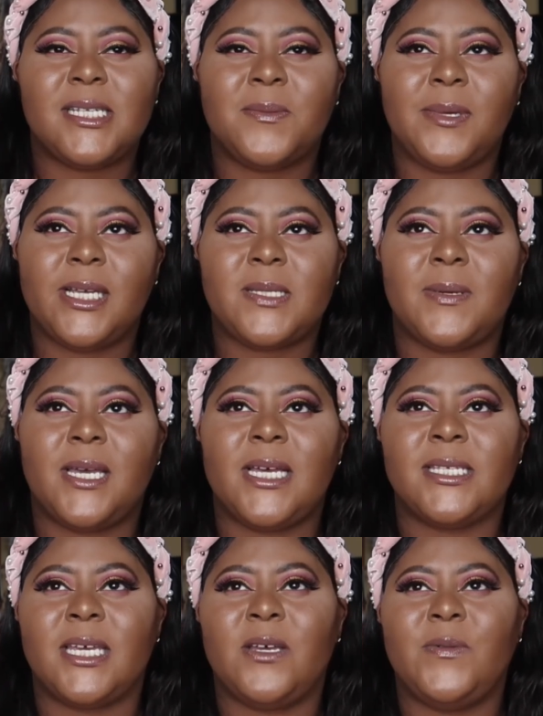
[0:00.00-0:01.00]
to me is
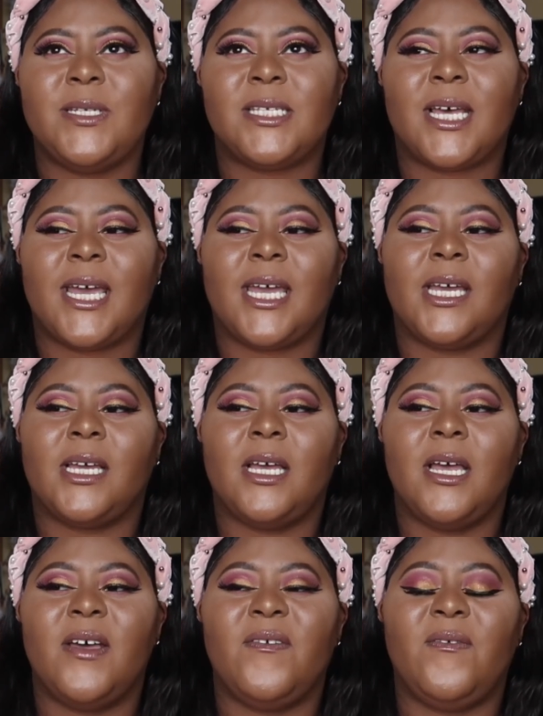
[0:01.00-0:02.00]
because it was like
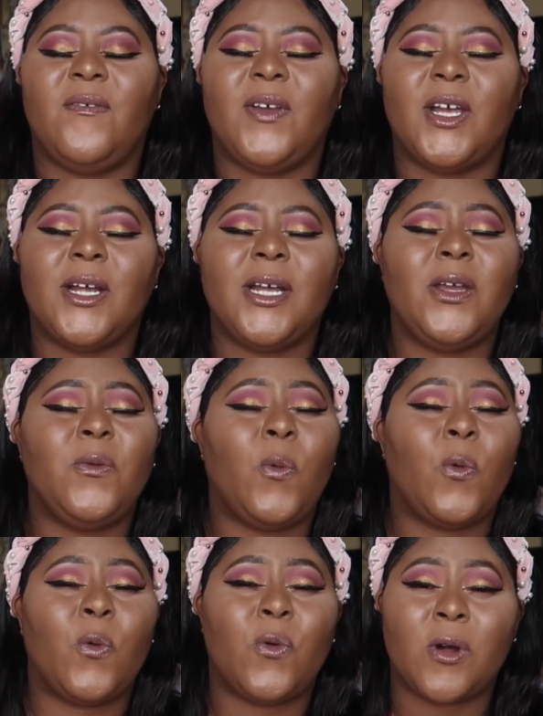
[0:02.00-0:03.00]
very
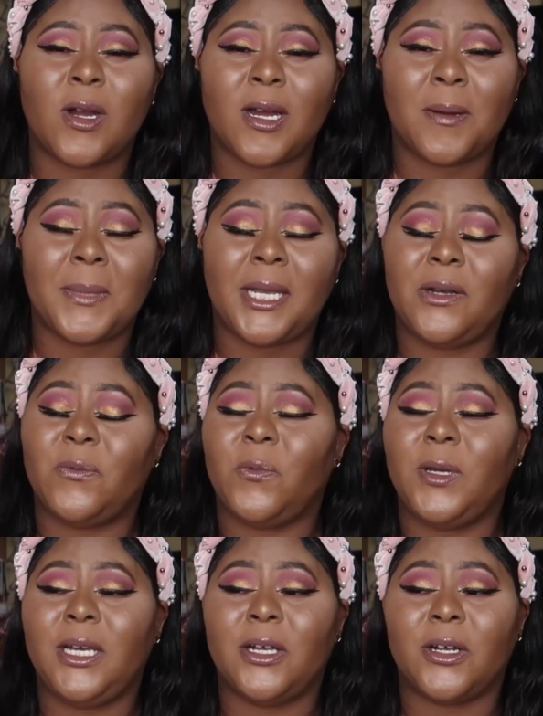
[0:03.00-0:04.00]
warm and
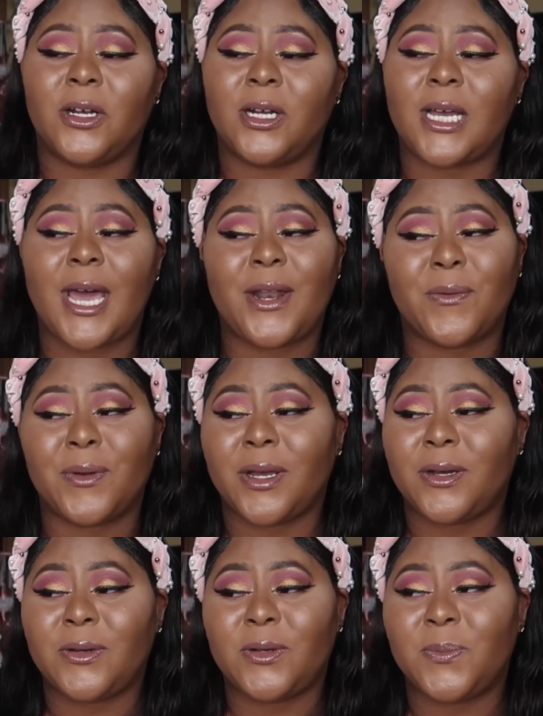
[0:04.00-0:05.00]
weird i don't
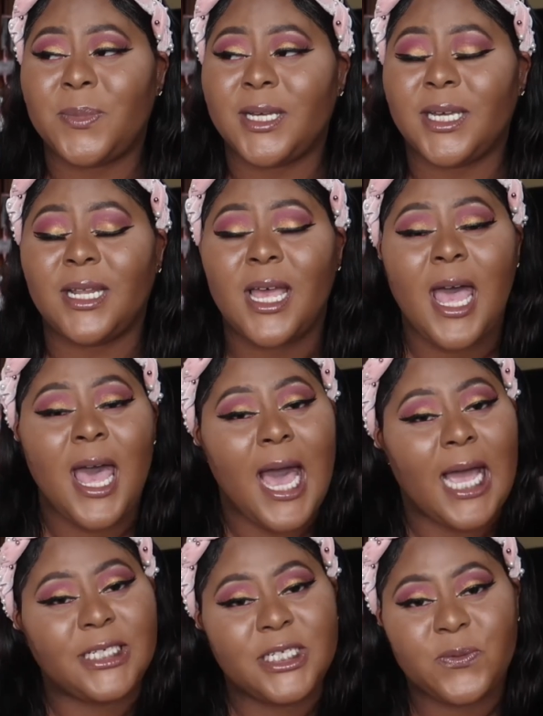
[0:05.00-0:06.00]
know but
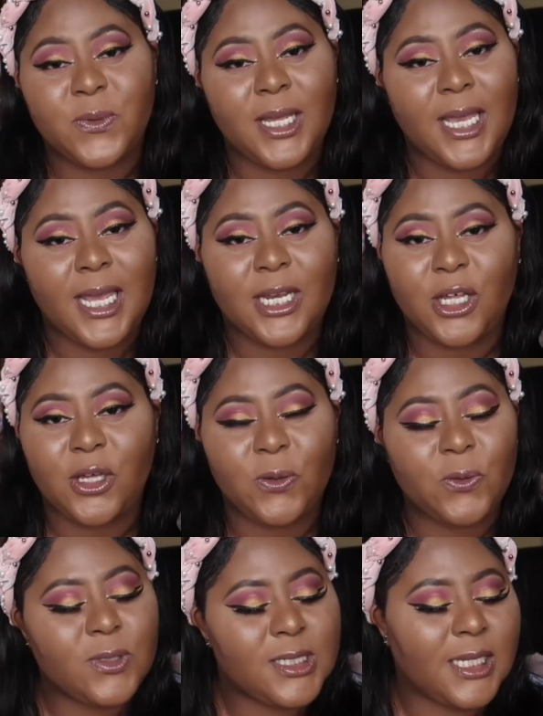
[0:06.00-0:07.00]
i just went ahead and
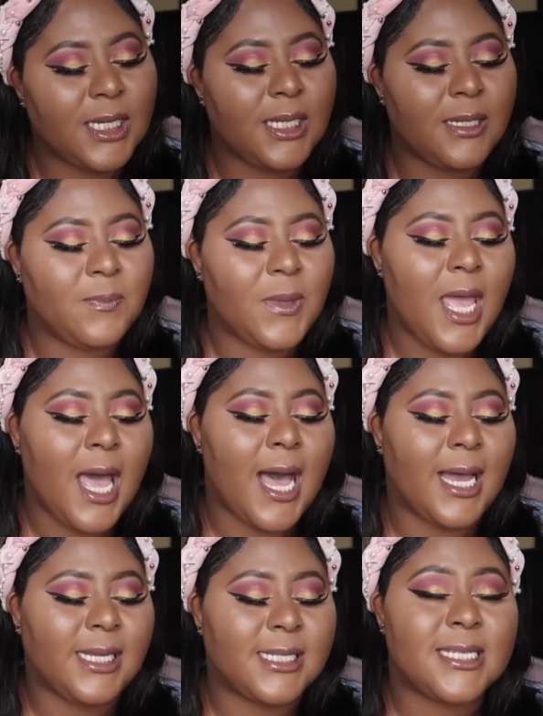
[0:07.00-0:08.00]
used it
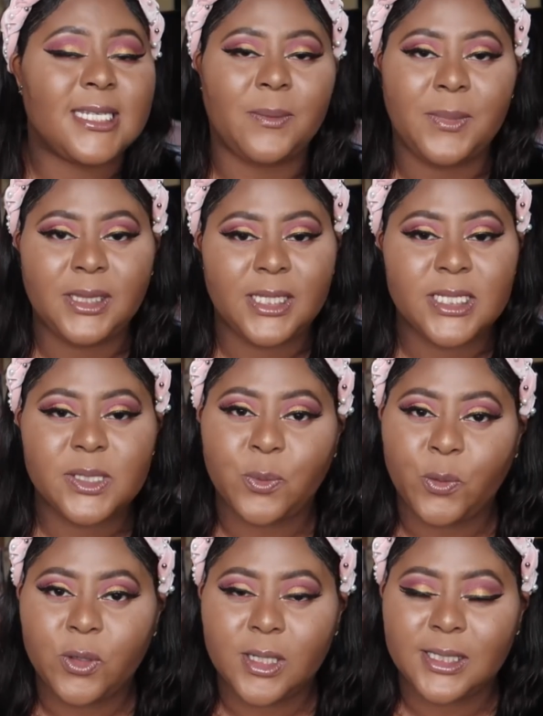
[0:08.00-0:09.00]
i could stomach this
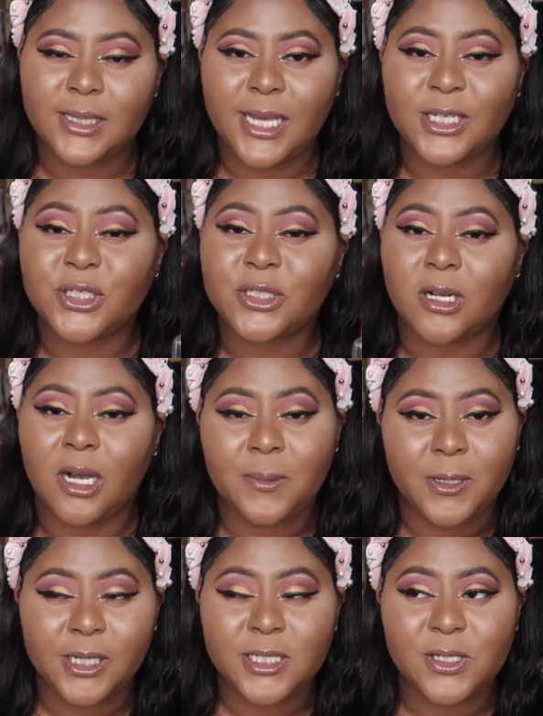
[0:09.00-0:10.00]
more than that
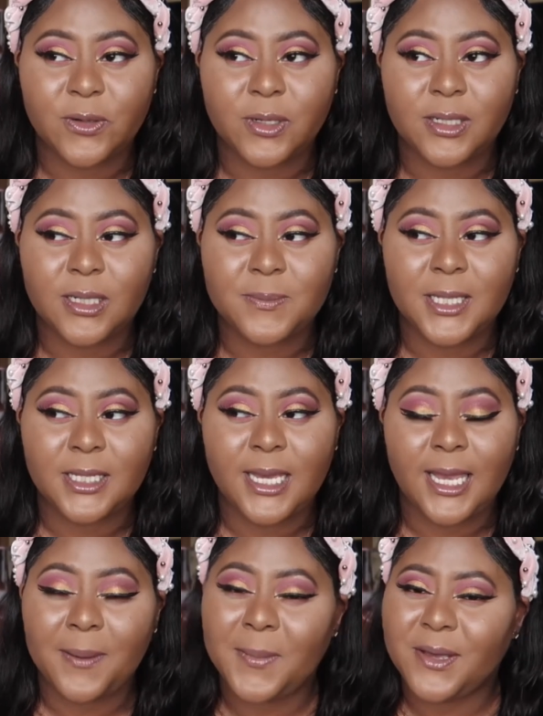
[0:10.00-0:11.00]
strawberry scrub that
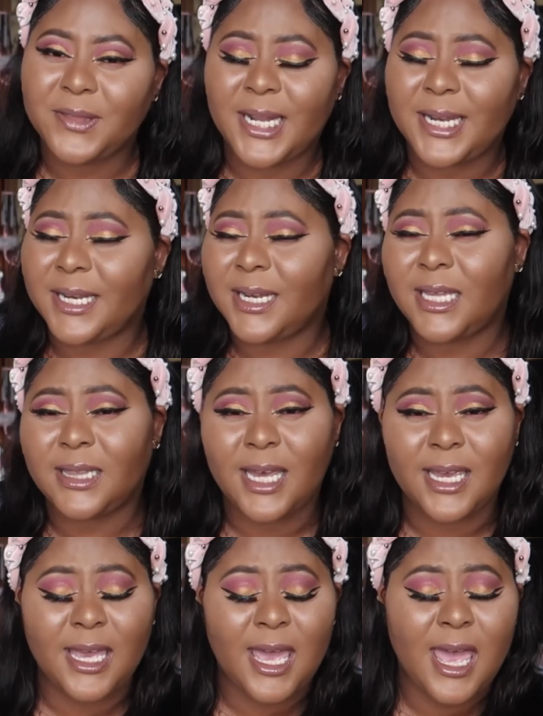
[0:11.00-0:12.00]
came out that i did not
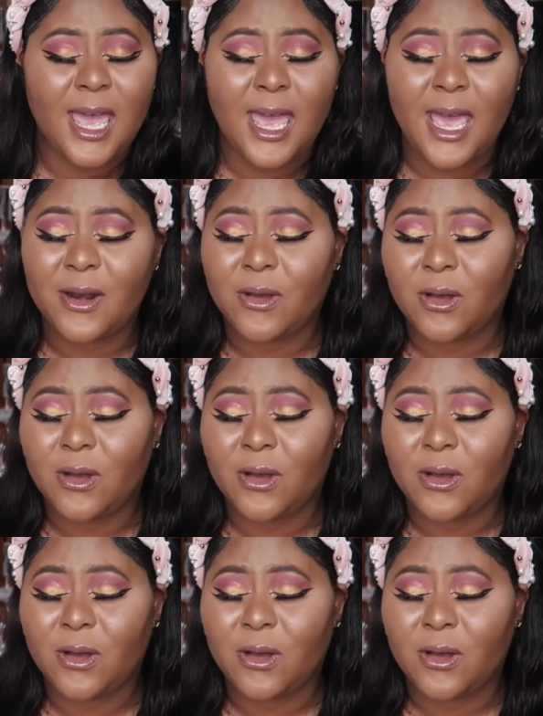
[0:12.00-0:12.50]
like at